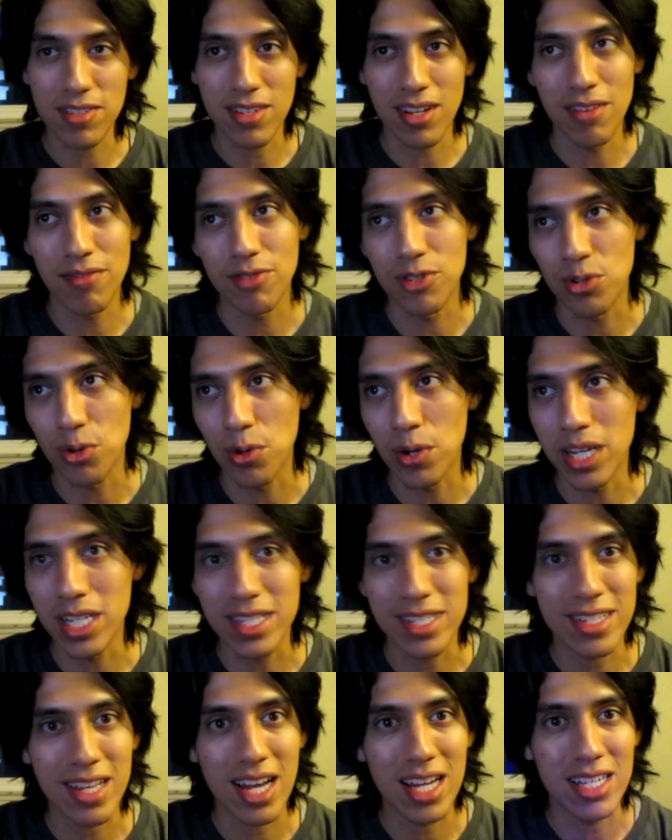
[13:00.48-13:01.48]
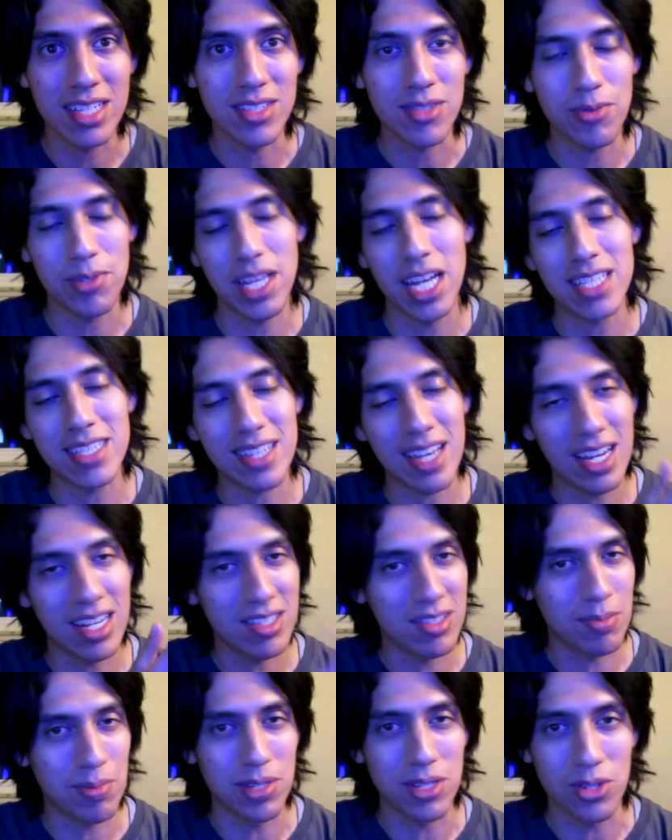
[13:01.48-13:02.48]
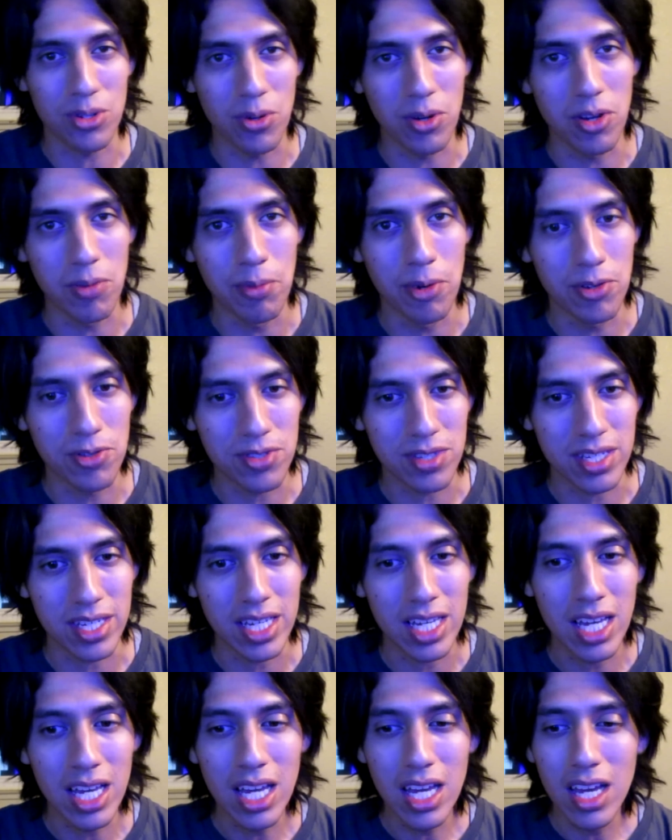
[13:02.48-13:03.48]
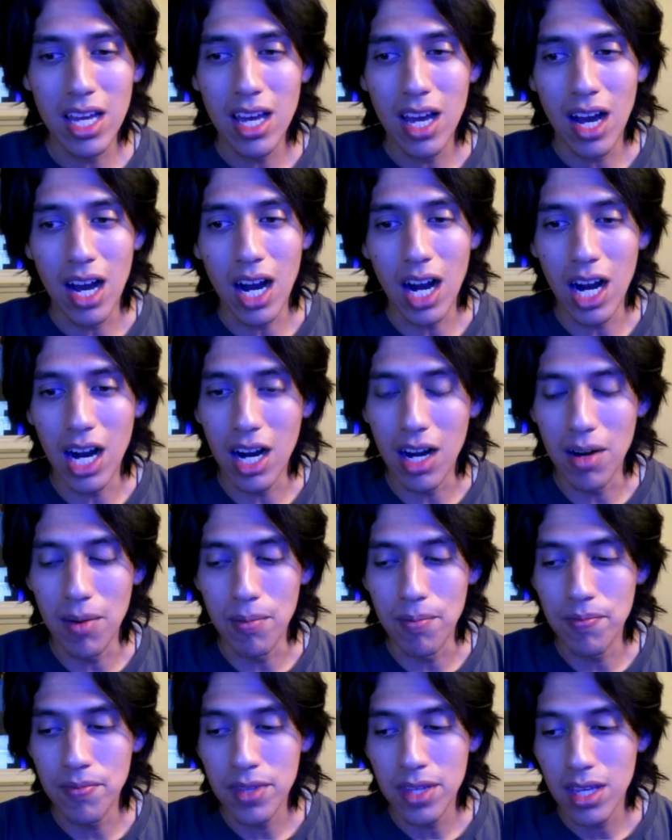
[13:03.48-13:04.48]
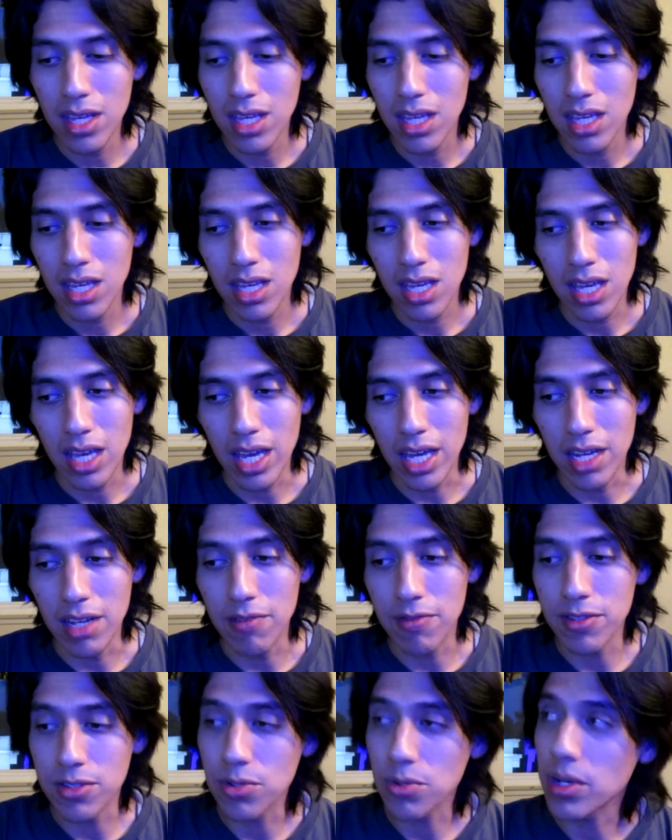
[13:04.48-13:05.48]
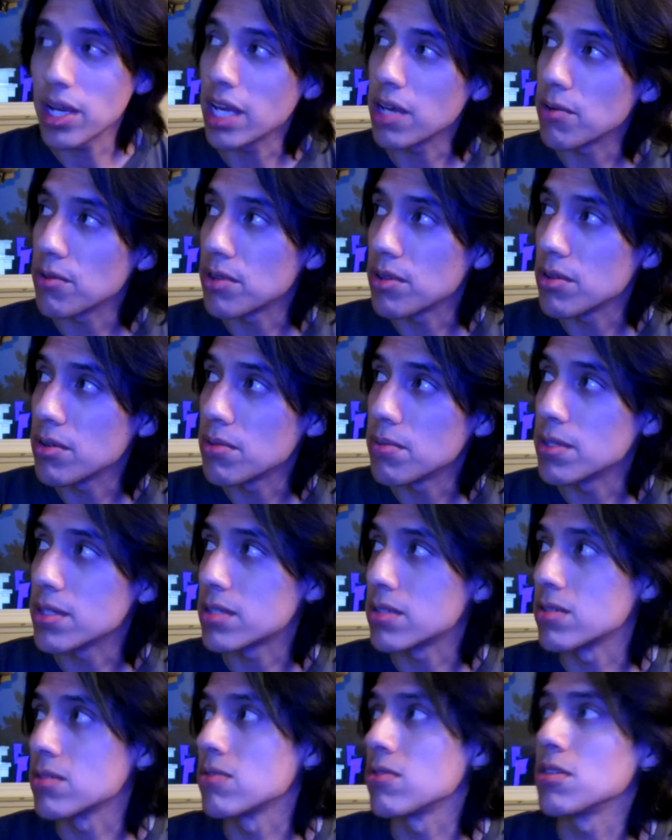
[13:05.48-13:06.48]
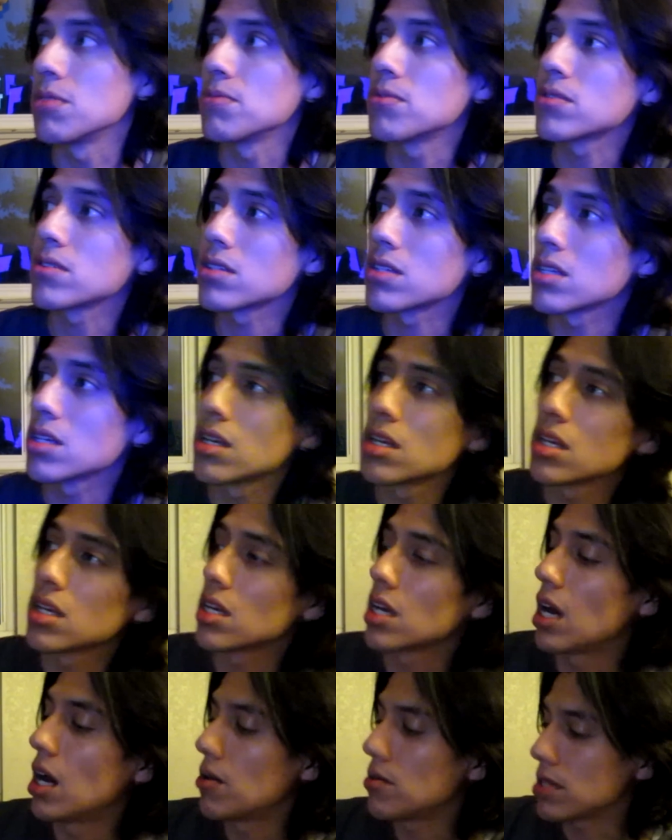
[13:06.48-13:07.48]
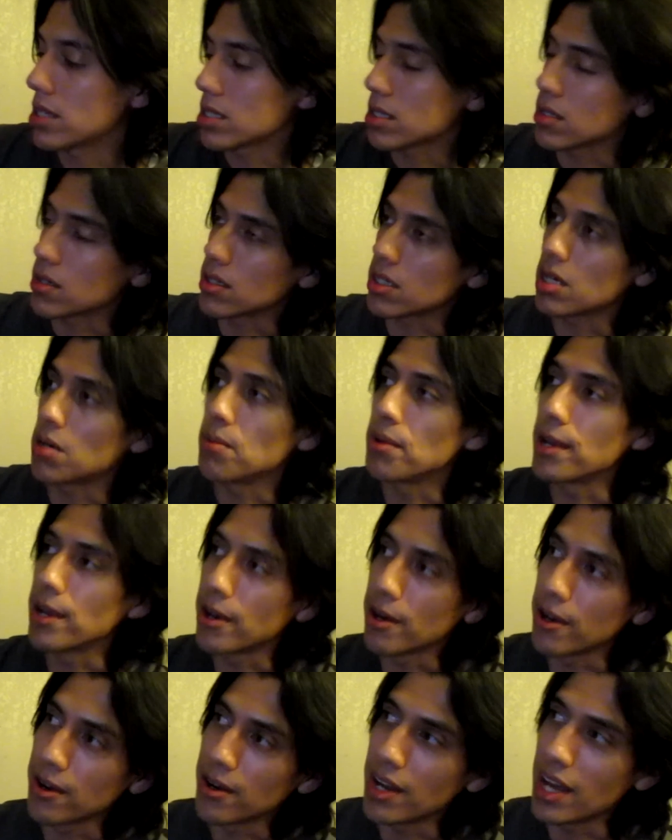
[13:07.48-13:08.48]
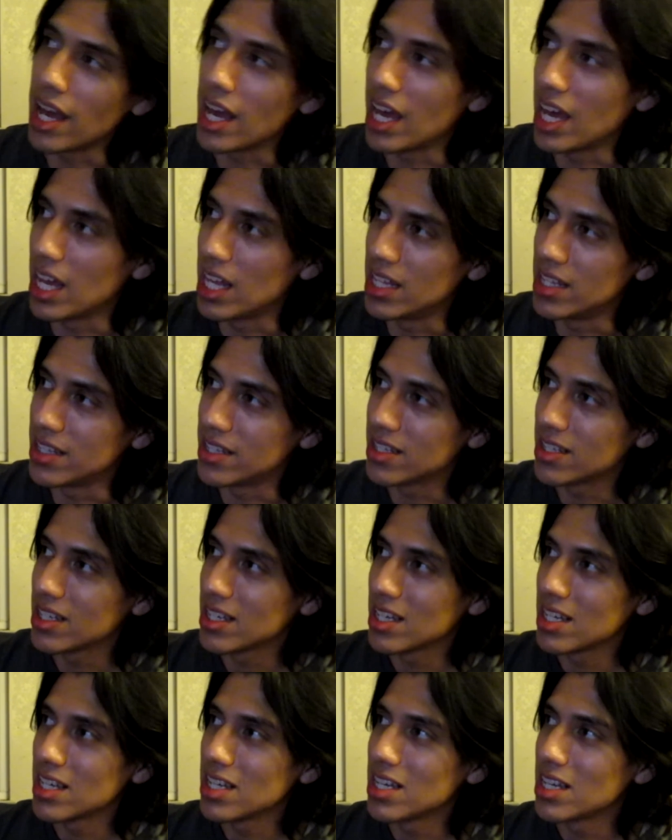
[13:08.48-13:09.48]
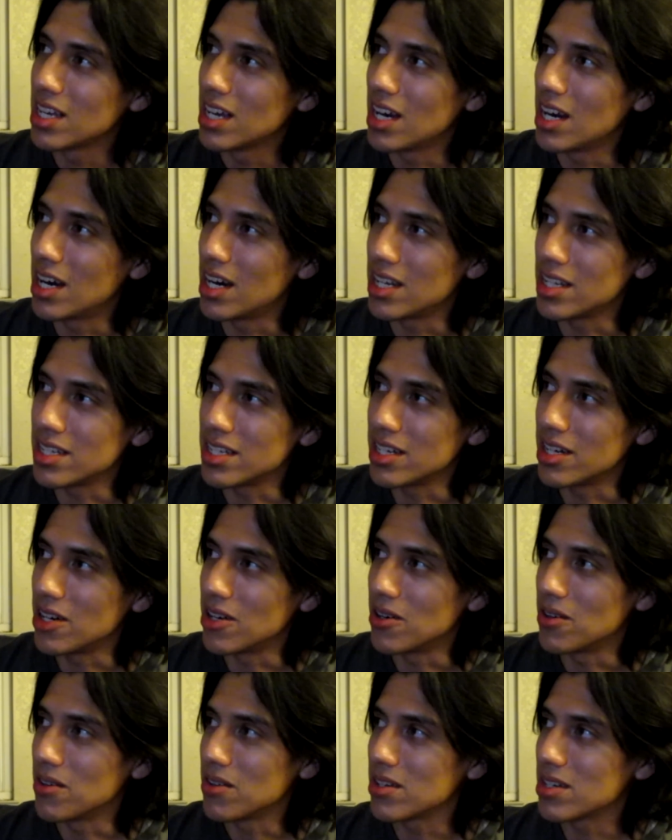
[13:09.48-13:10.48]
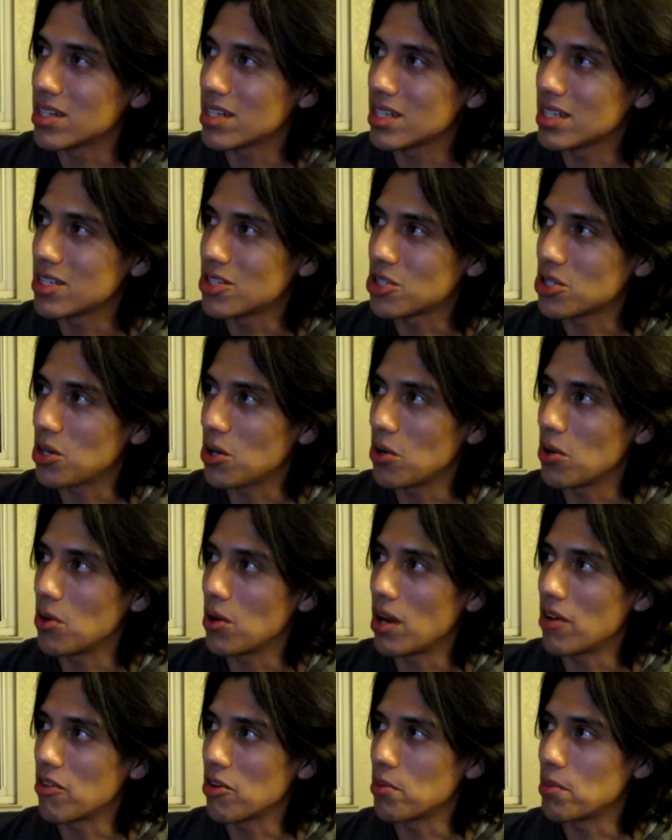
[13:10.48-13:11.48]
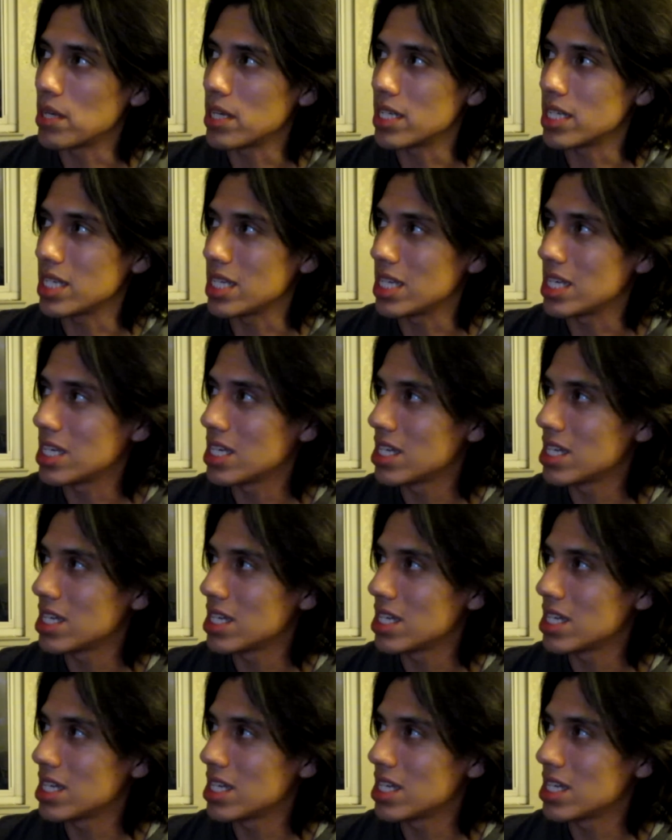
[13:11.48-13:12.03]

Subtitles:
of joy and sadness. Well, not sadness, but joy mostly. And if it's okay with you, Mrs. Grims, I would like you to come here and, you know, show everybody